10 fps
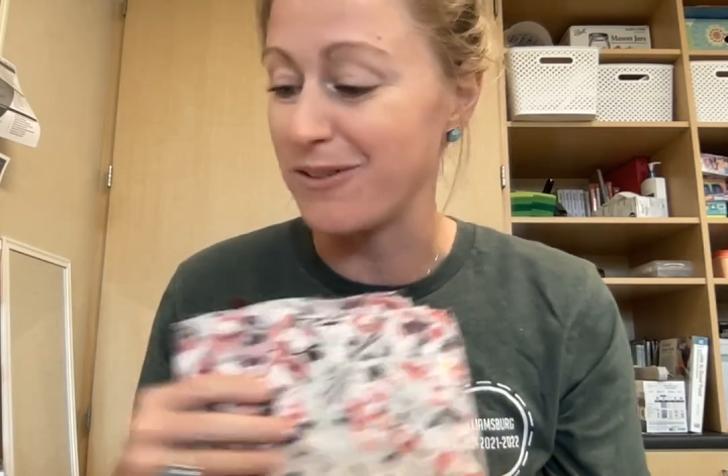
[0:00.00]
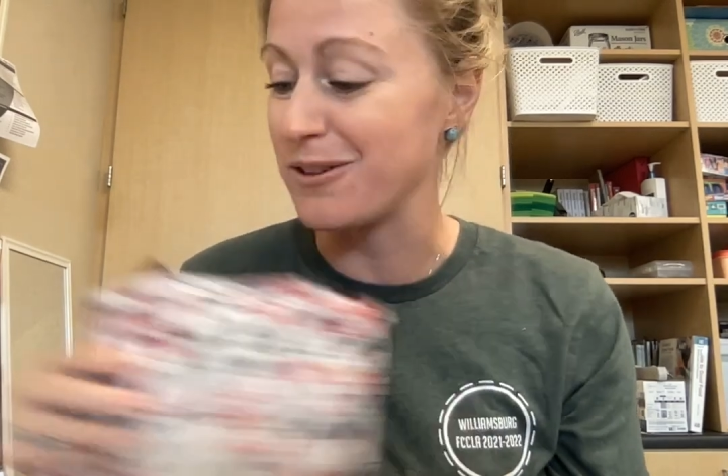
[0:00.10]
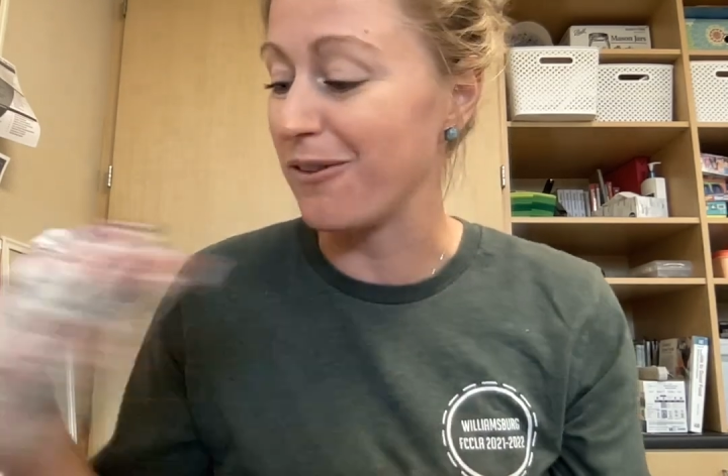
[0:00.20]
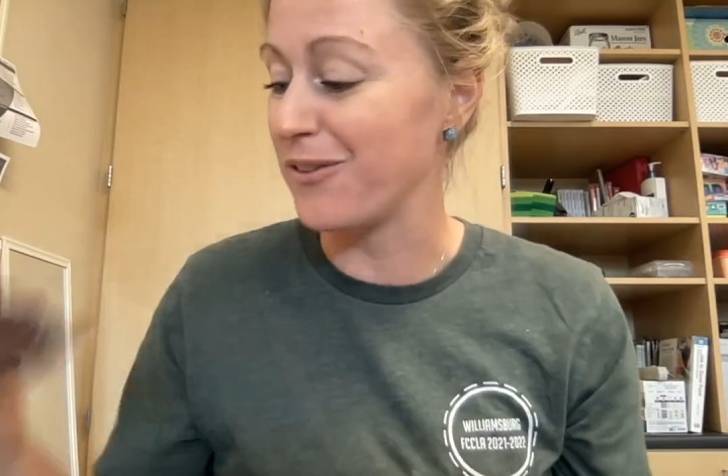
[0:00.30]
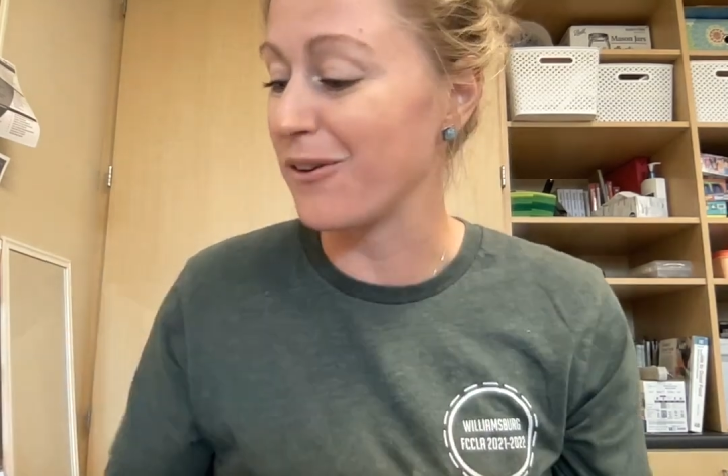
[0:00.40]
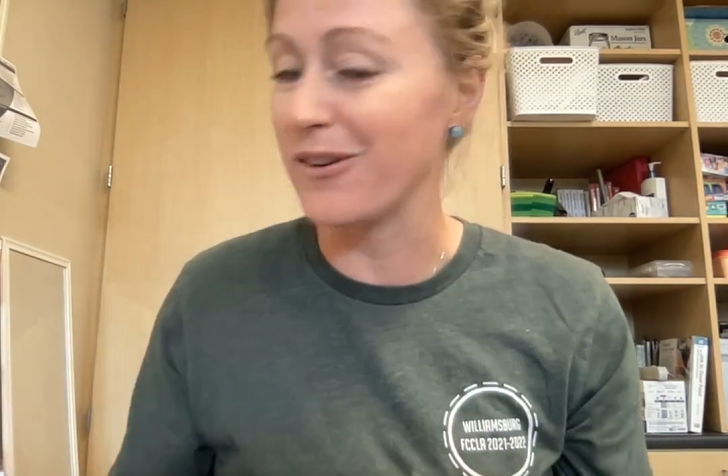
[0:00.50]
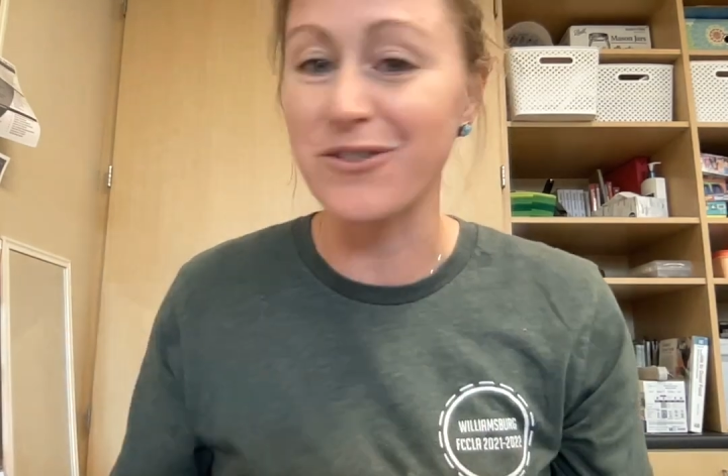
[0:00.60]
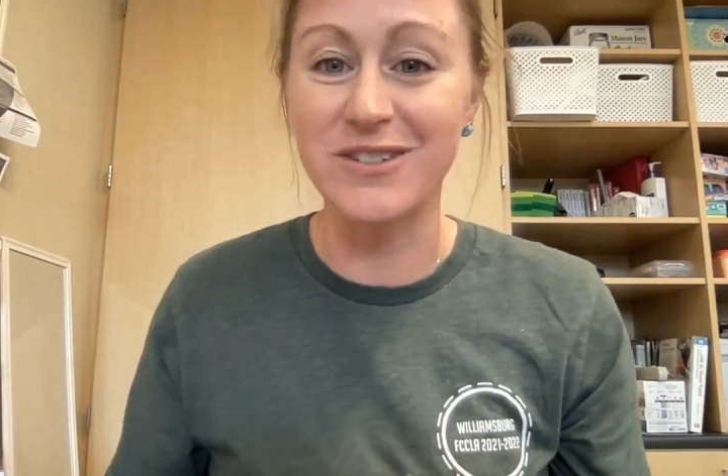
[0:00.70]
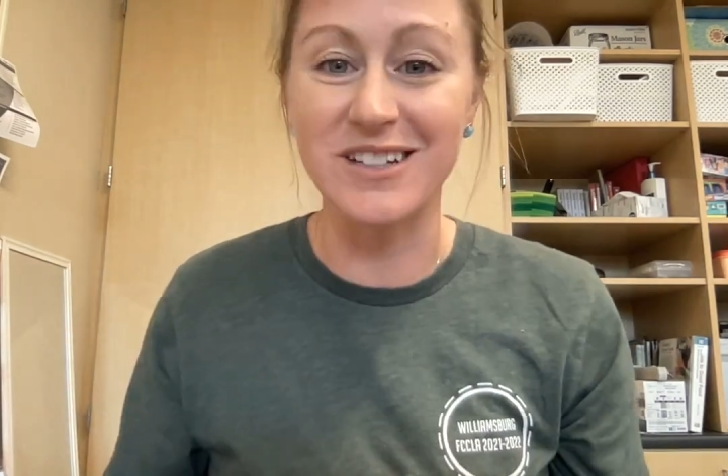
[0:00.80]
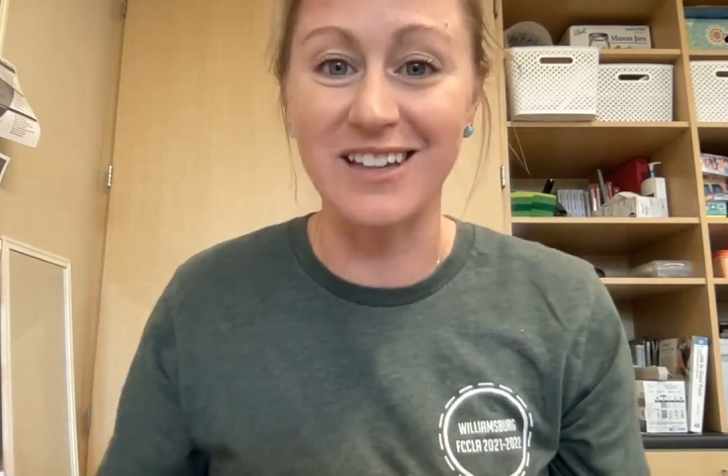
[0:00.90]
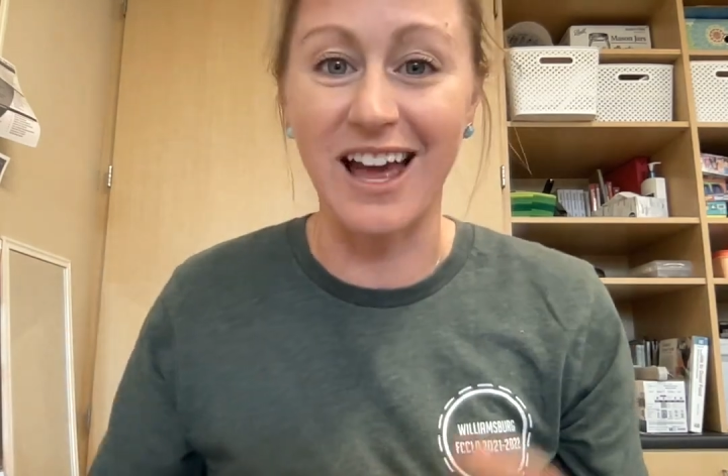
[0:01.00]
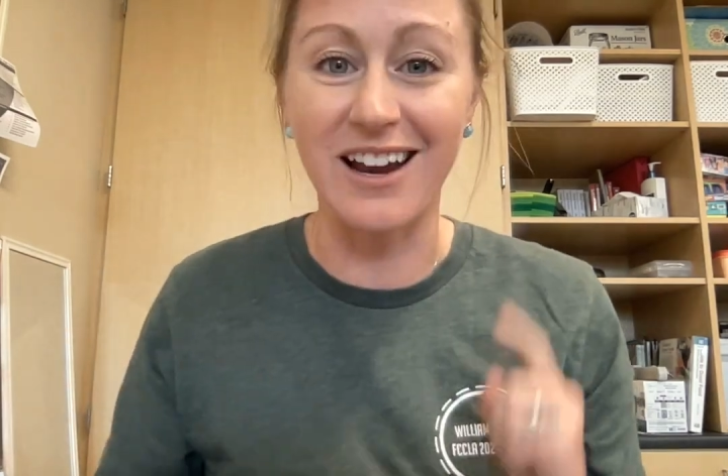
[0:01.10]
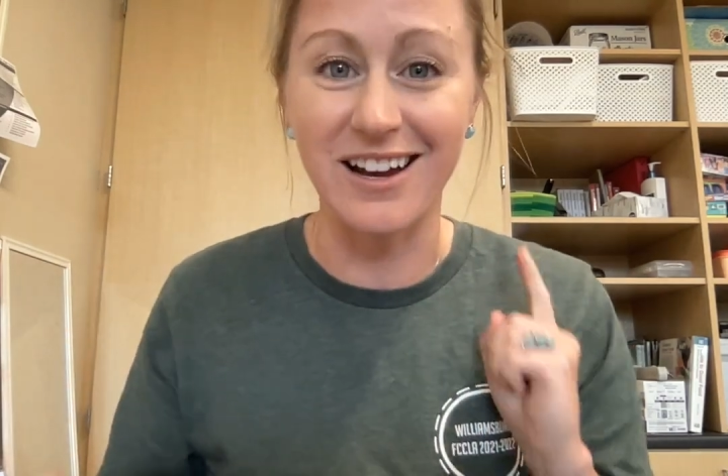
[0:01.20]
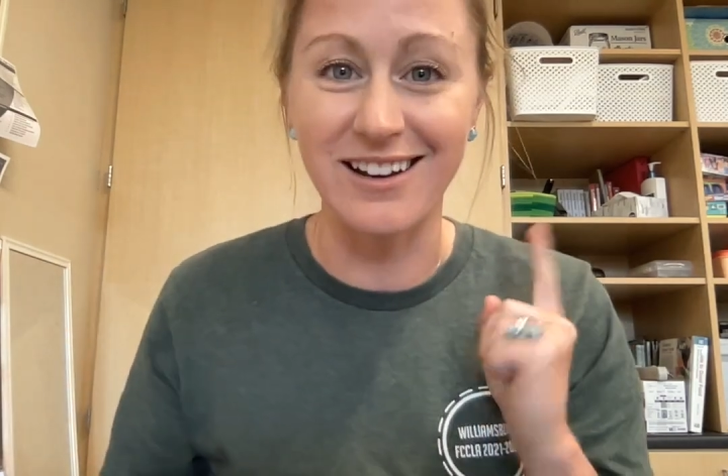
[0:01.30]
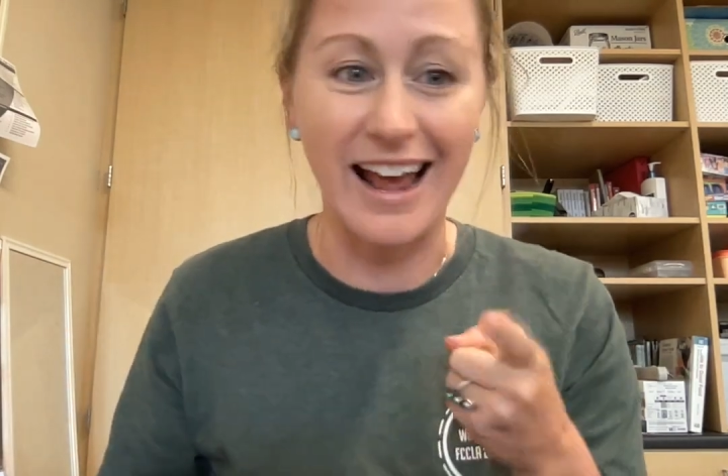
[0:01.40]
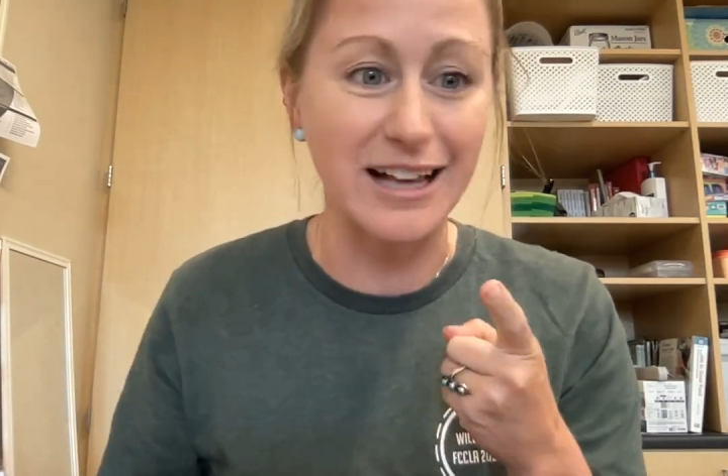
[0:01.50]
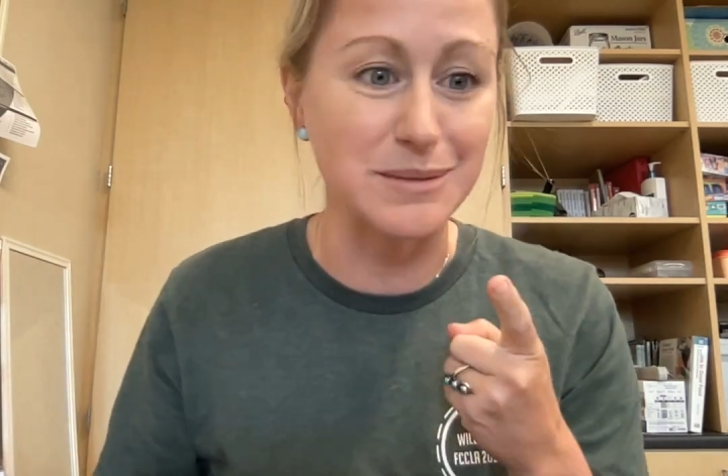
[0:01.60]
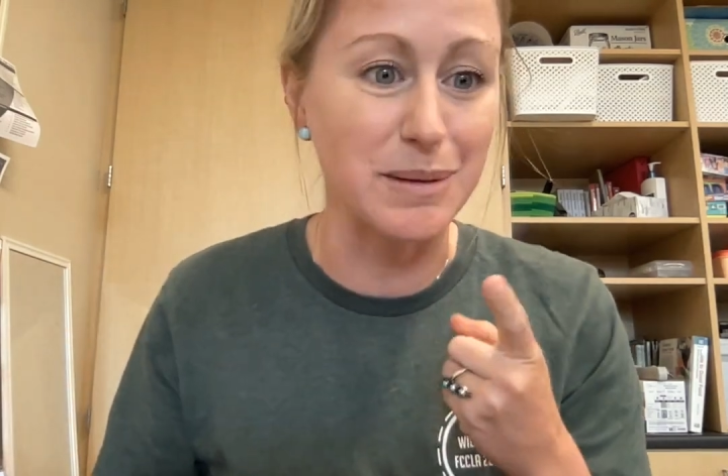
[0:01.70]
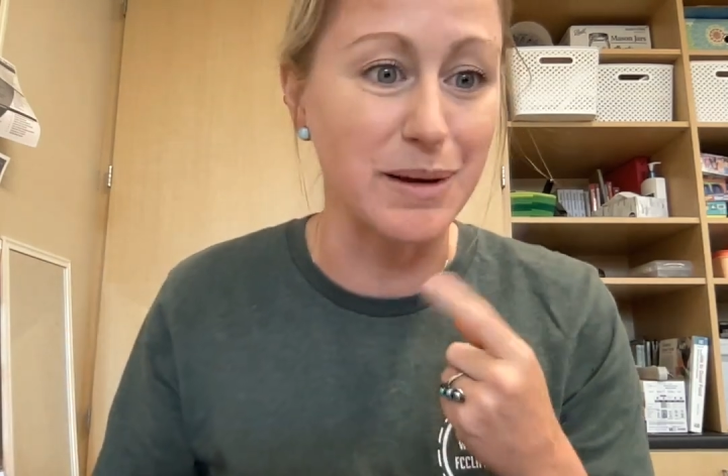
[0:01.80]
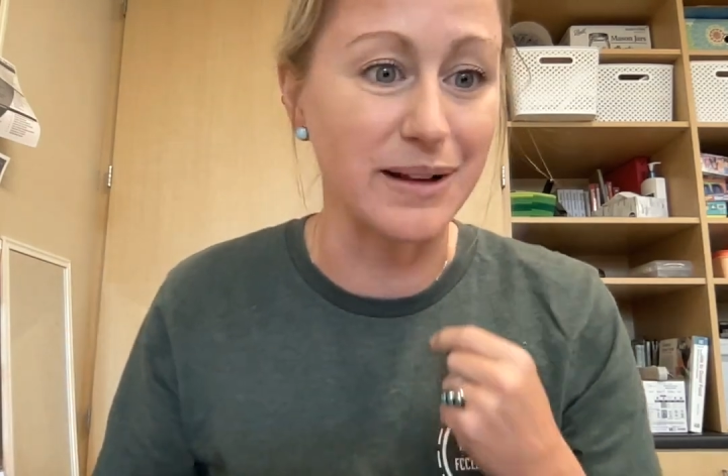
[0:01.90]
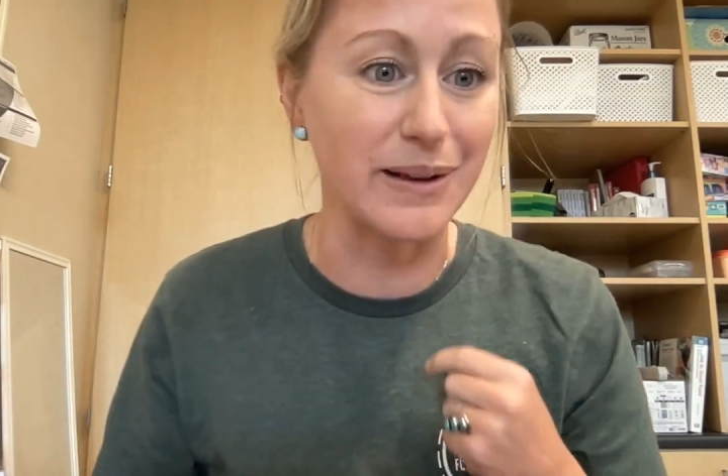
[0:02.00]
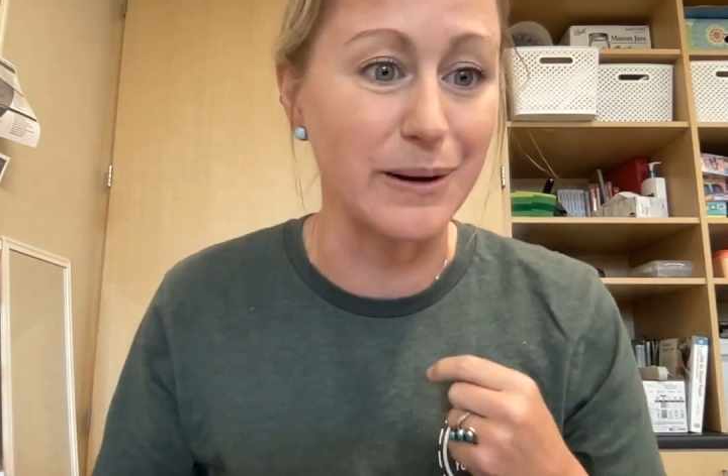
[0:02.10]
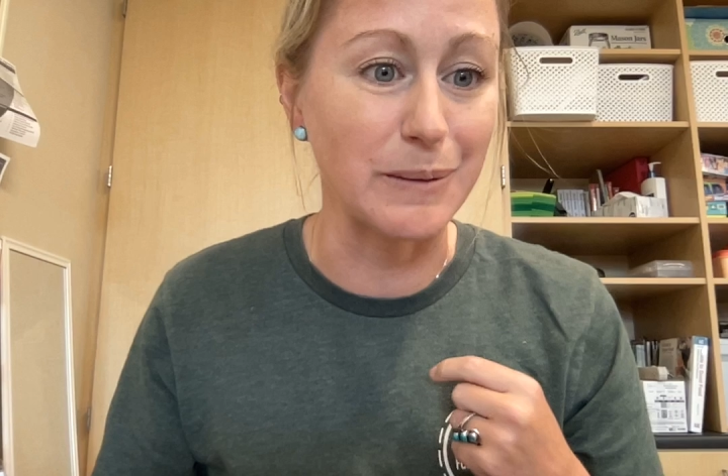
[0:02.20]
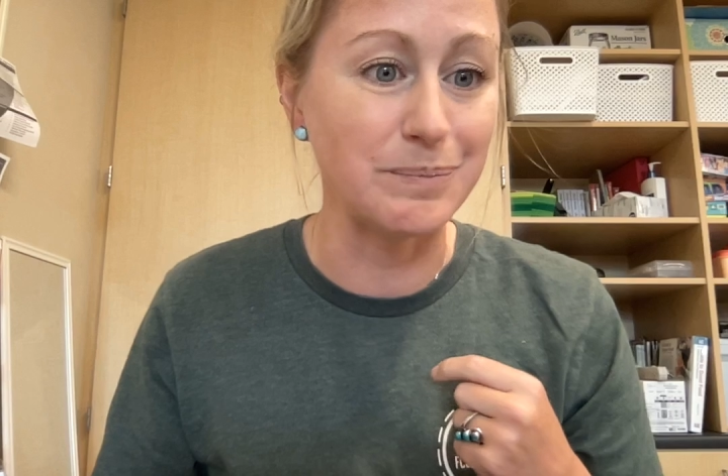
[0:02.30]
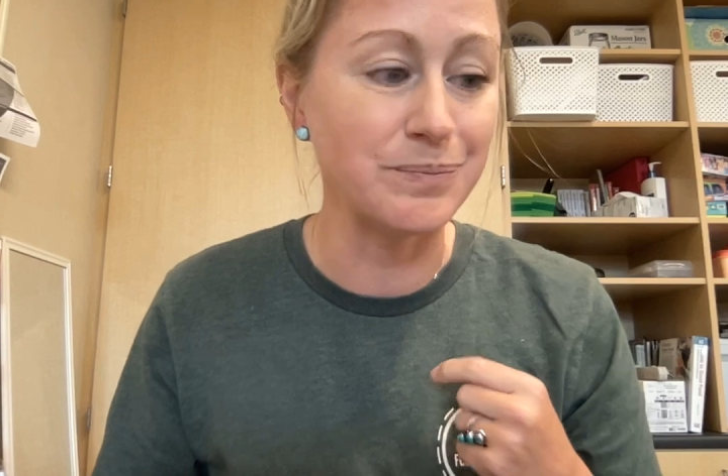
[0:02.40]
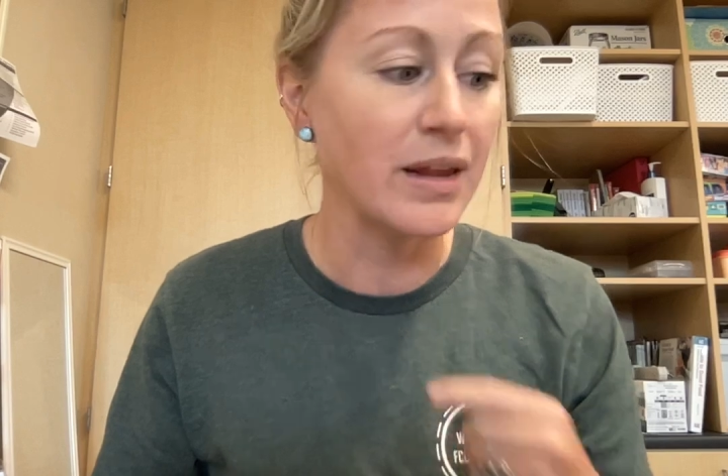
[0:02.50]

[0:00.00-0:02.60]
So if you're interested in that, ask me about it later.